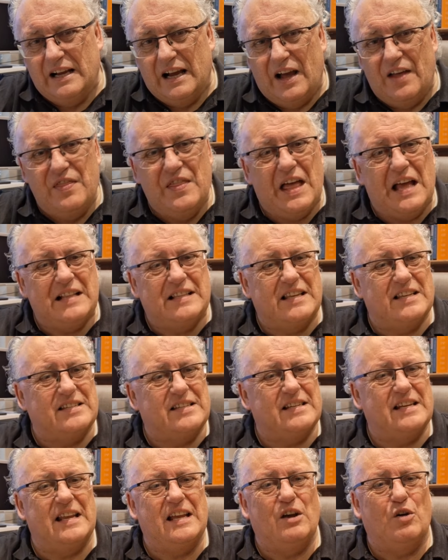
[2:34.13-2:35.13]
And that
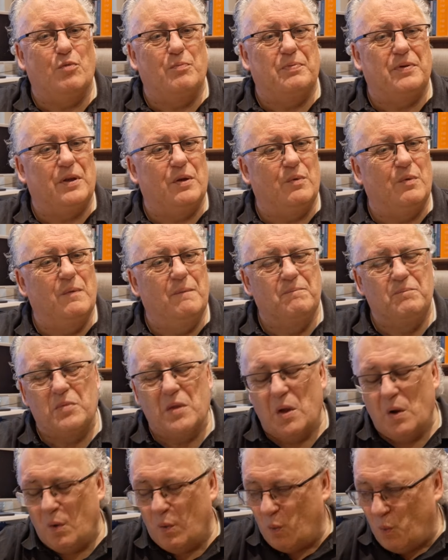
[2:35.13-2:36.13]
doesn't help you
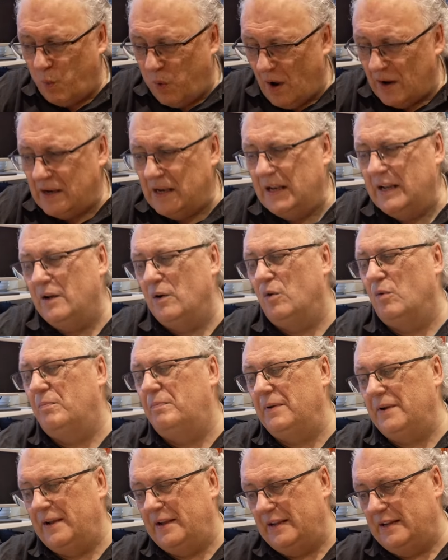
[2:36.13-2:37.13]
one little
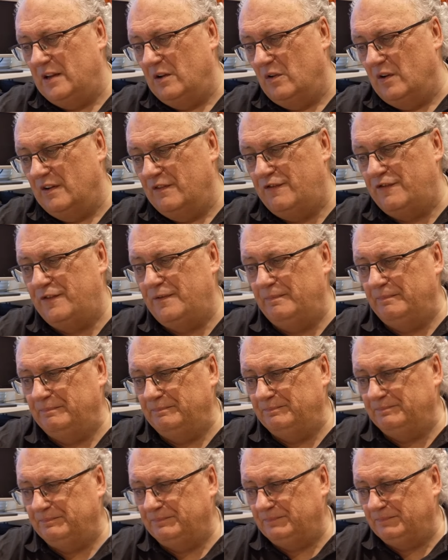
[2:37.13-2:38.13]
bit in life.
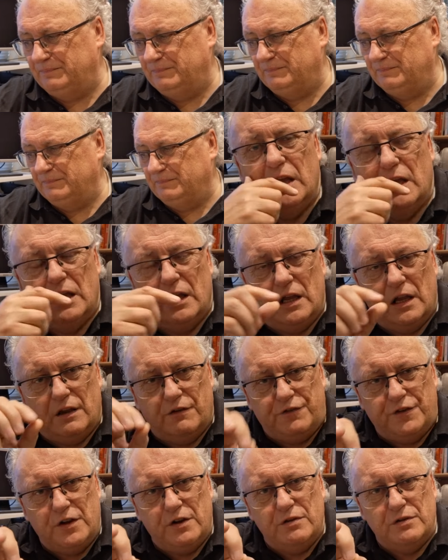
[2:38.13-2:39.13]

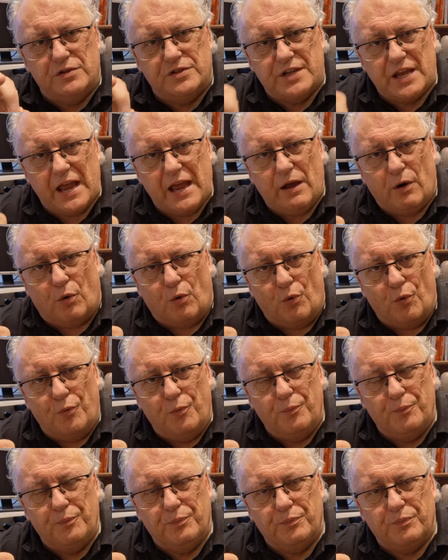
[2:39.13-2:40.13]
If you tell
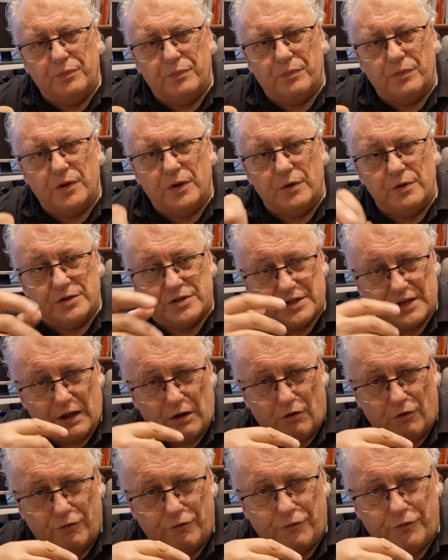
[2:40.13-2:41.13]

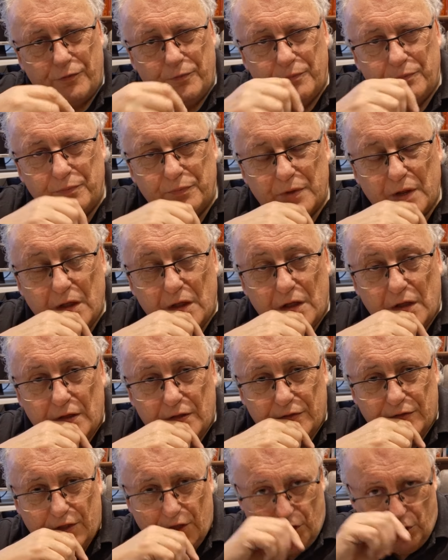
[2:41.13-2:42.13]
yourself
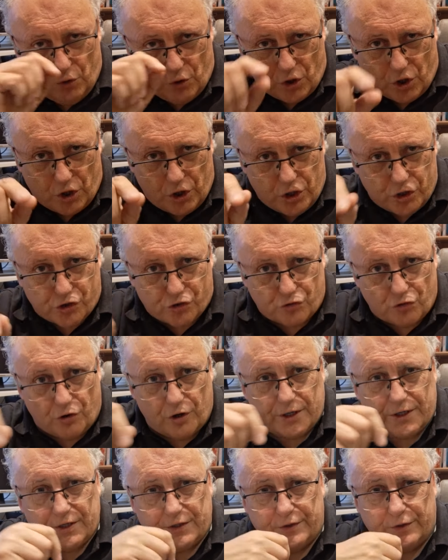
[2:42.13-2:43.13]
that you're going to
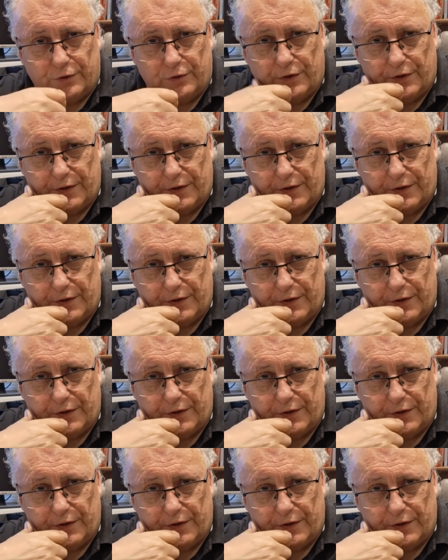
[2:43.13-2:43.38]
try to do